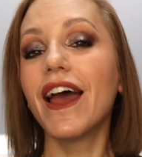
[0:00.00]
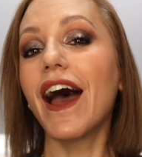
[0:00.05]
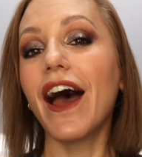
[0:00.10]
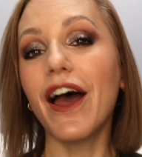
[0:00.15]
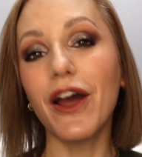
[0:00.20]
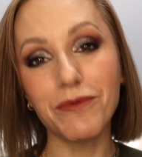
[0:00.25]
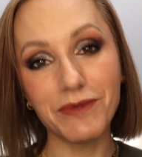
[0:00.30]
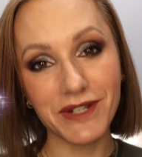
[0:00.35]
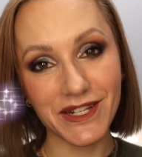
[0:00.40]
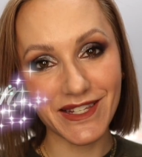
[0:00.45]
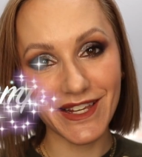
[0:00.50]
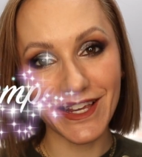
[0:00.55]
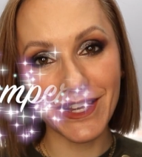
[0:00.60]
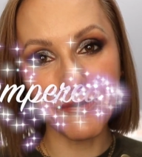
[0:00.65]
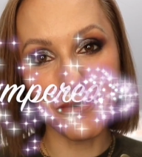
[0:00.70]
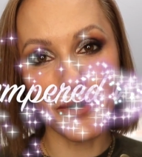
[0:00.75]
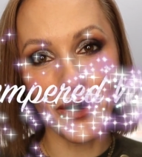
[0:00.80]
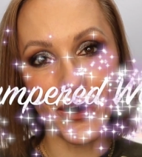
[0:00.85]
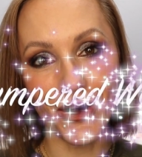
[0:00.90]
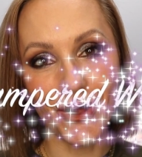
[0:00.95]
I hope to see
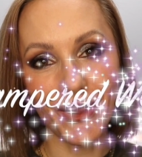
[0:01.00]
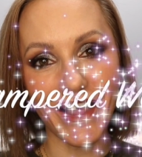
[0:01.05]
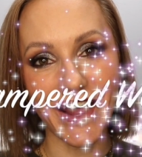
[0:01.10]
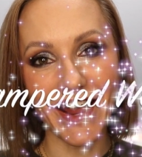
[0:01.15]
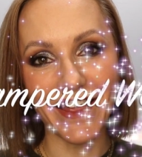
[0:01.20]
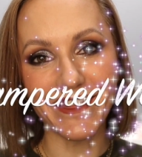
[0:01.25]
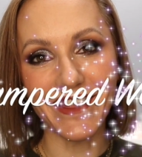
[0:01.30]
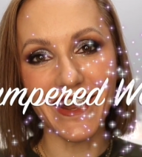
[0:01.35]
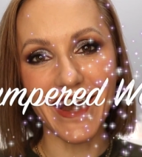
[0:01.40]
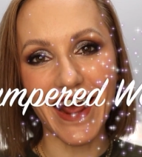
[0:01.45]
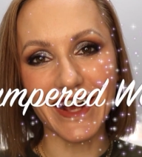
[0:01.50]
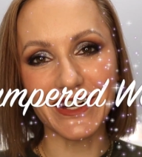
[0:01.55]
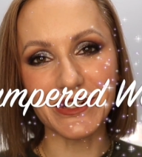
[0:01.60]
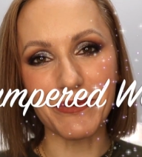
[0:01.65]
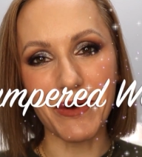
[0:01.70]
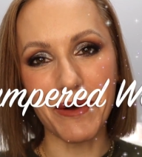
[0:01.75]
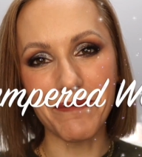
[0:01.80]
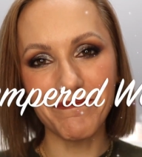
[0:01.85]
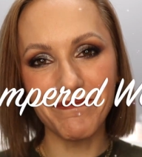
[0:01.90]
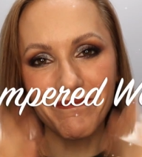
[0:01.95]
you all in the next
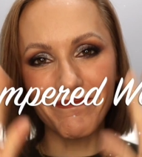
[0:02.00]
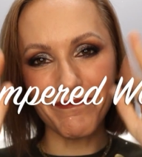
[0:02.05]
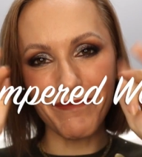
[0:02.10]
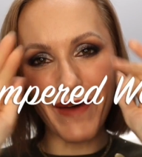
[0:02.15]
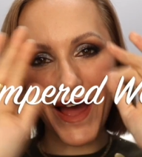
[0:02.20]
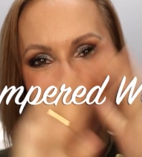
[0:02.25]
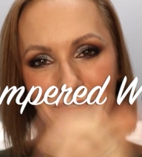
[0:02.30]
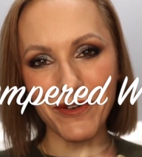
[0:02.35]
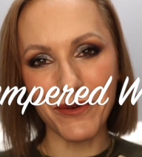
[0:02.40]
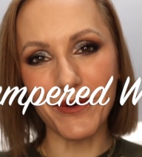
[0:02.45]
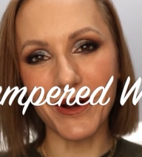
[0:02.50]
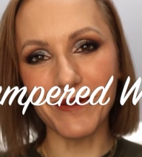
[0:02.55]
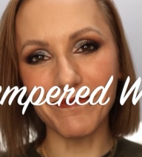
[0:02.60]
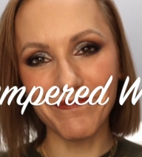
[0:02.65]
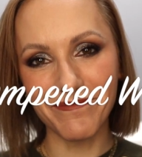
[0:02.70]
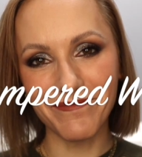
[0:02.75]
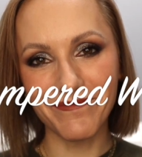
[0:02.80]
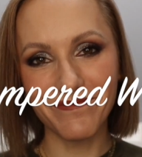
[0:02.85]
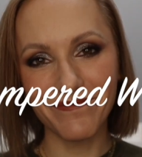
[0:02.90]
one. Bye, everyone.